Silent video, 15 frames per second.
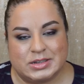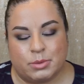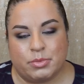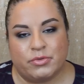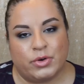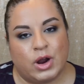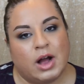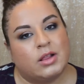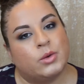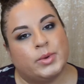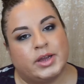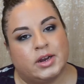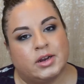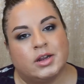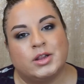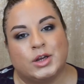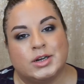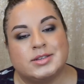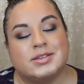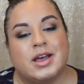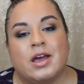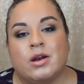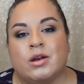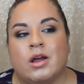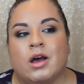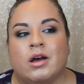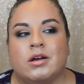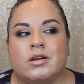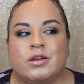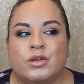up for Halloween looks, and
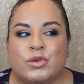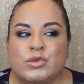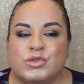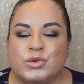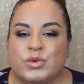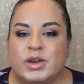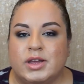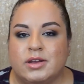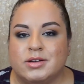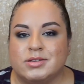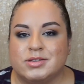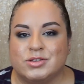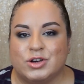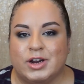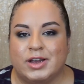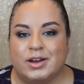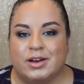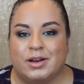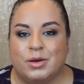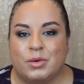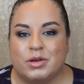you do need certain